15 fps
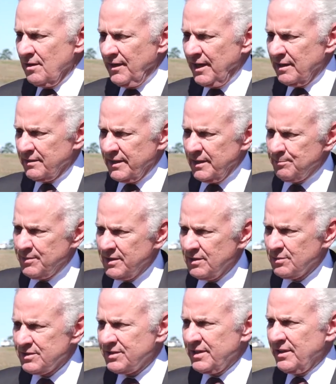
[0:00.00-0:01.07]
that, that
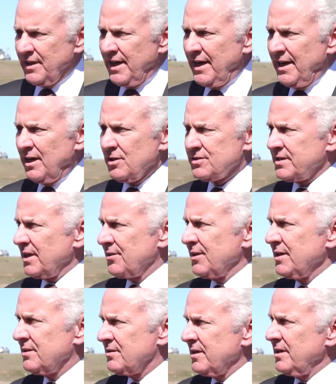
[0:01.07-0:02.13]
bill was in the House. I
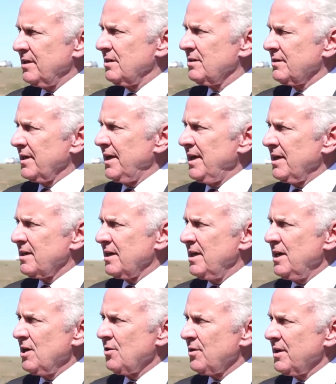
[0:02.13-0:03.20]
think they, uh, they had a
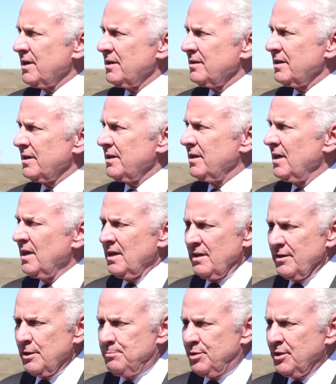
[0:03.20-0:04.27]
hearing and they,
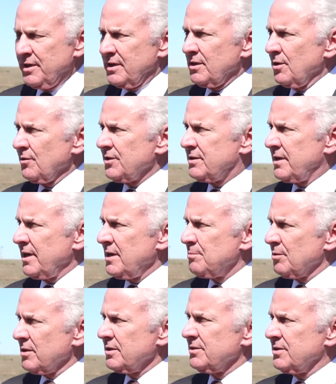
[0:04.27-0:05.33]
they put it on the
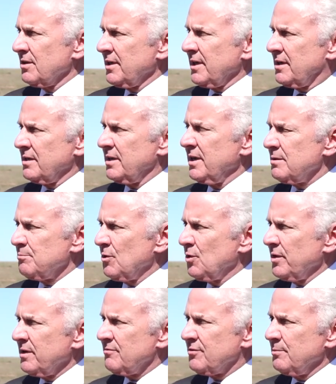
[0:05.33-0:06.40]
table until they could get
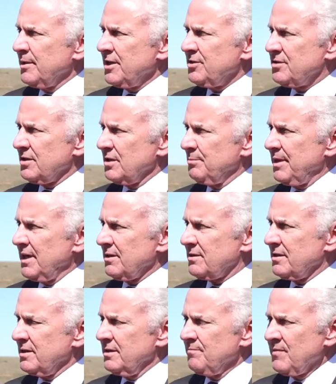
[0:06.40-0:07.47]
more information about
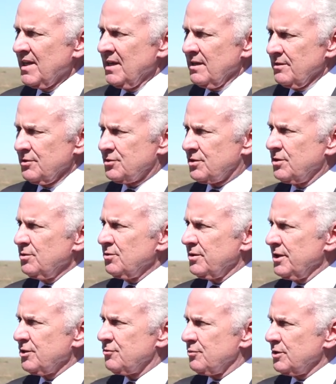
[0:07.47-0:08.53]
the, the school
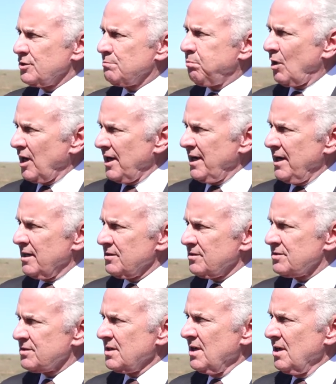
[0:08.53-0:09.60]
district's
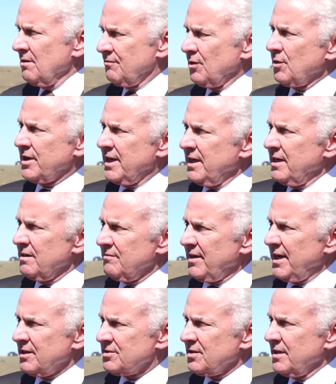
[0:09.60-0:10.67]
plans for getting
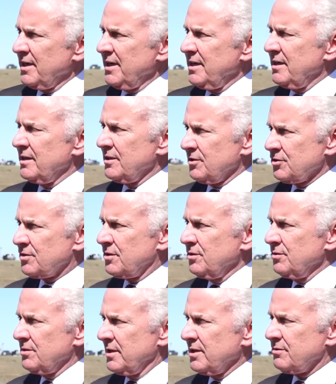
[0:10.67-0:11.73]
vaccinated and the
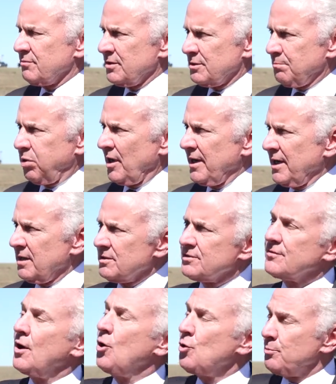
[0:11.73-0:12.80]
school district's plans
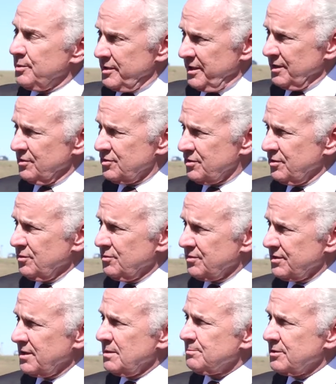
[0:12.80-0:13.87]
for opening the
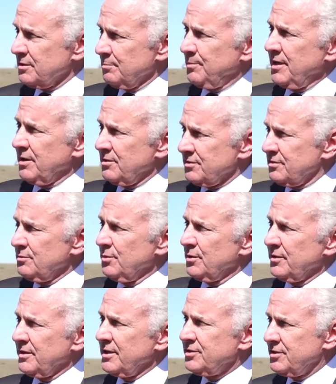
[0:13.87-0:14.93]
schools up to the parents who
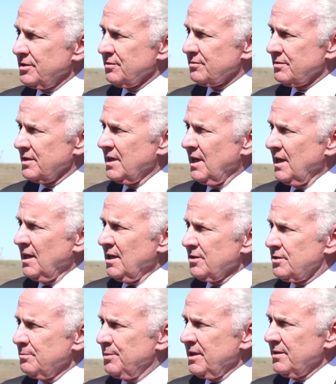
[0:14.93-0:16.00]
wanted their children
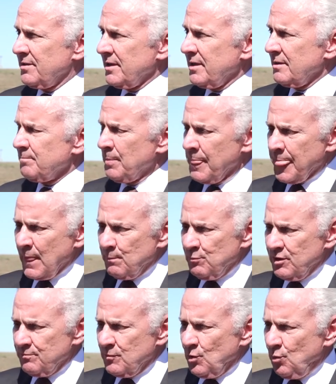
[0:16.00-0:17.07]
to be there.
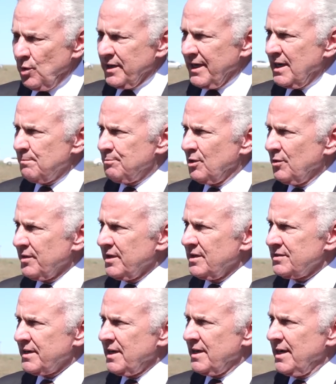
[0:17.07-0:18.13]
But what our point
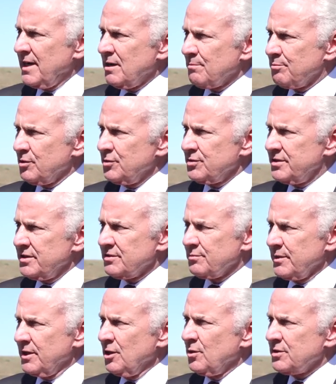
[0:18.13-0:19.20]
is, our, our approach is
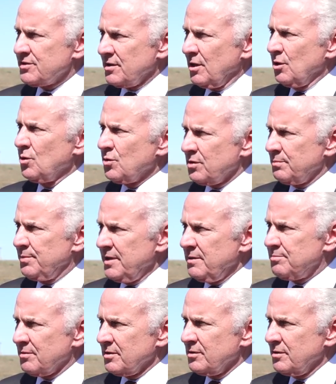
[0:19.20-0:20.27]
we know it's the older
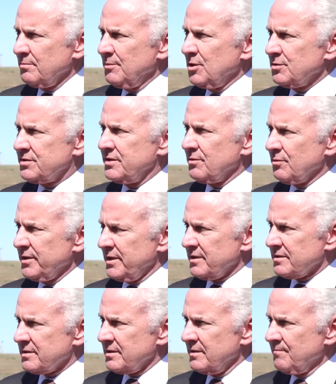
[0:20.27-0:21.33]
people who are most at
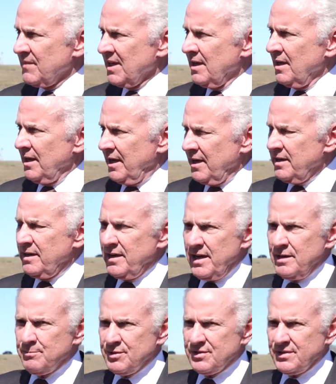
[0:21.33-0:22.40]
risk.
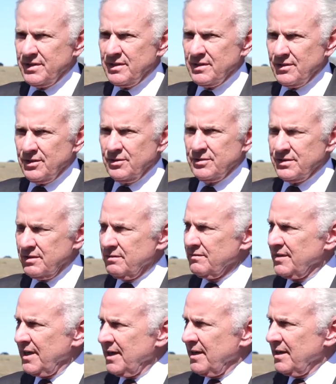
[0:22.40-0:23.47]
88% of those who have
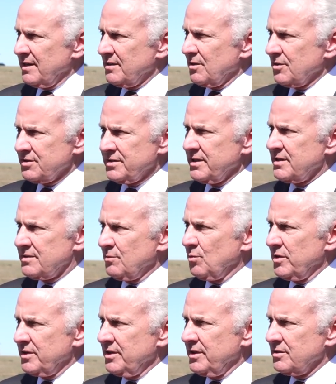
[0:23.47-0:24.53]
died are
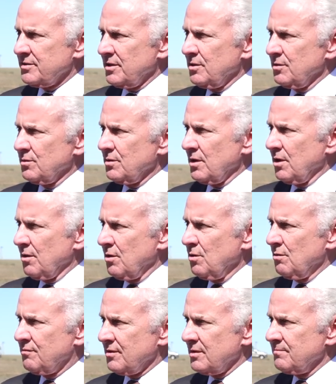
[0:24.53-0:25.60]
61 years old or
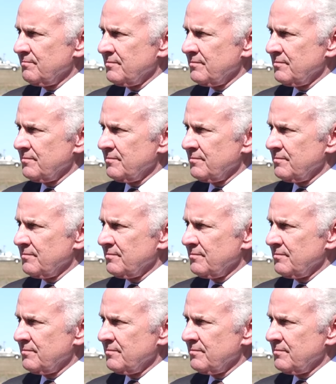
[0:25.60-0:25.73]
over.